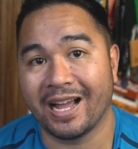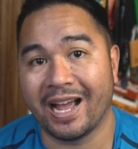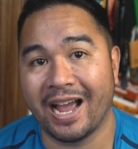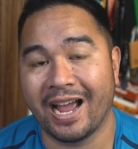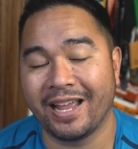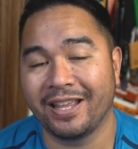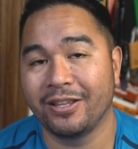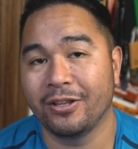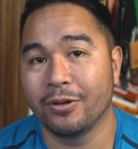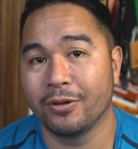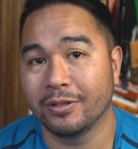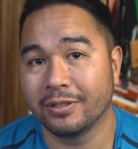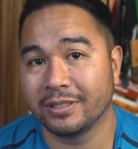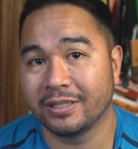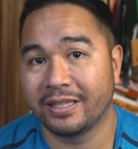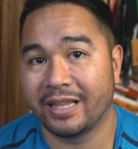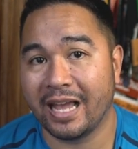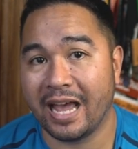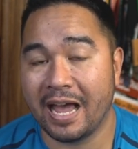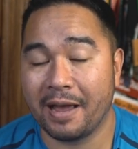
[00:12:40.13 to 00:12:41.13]
I
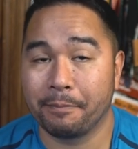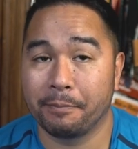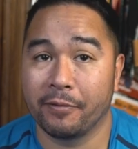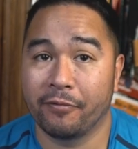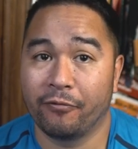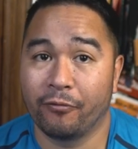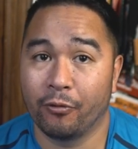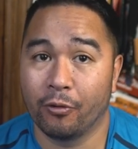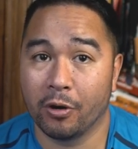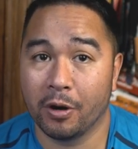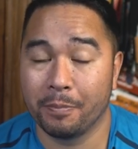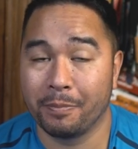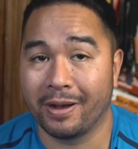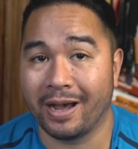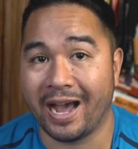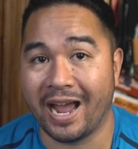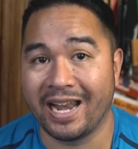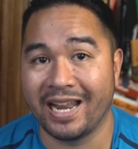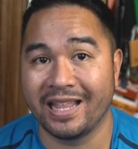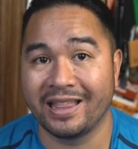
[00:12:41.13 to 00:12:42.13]
used that before,
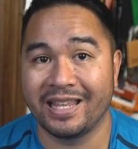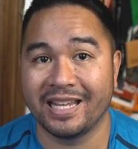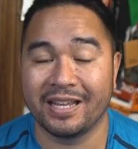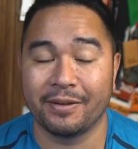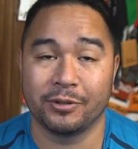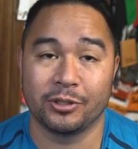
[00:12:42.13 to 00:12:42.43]
but I didn't think